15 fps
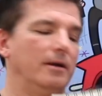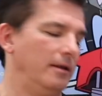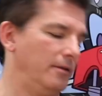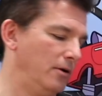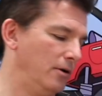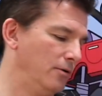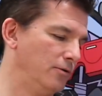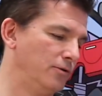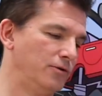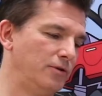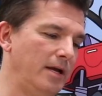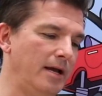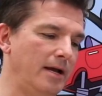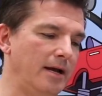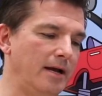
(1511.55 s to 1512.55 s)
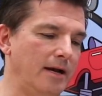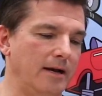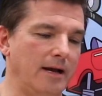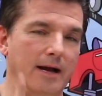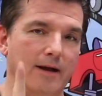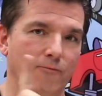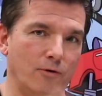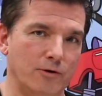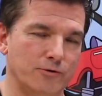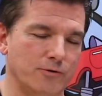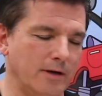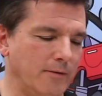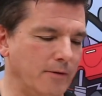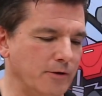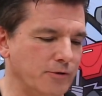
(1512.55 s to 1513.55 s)
on those. And I have one
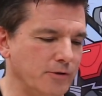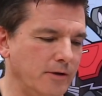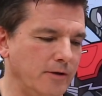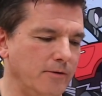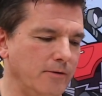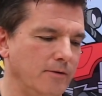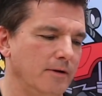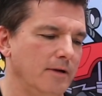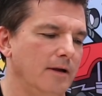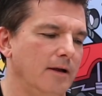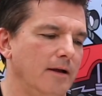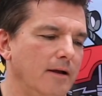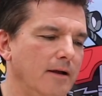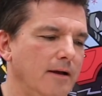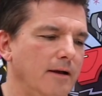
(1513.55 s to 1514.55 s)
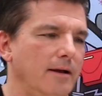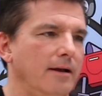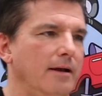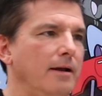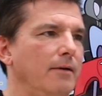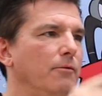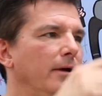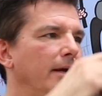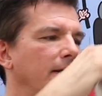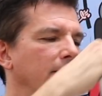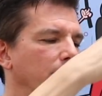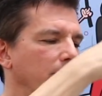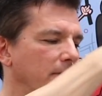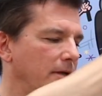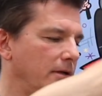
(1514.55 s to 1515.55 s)
drawing I want to show you. And we'll end
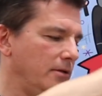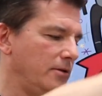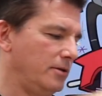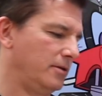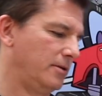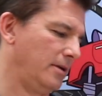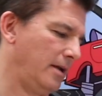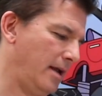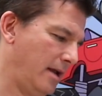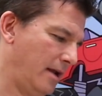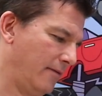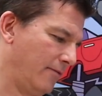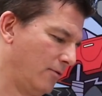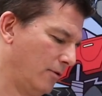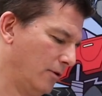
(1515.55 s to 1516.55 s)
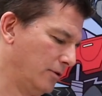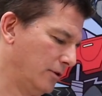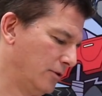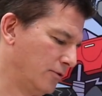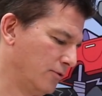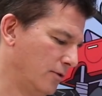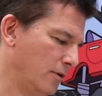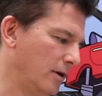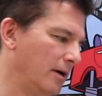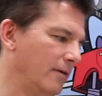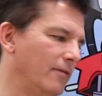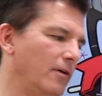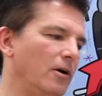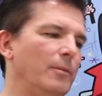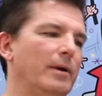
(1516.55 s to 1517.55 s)
it with this. And of course it's a drawing
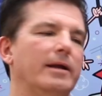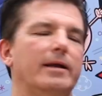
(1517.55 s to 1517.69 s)
of all my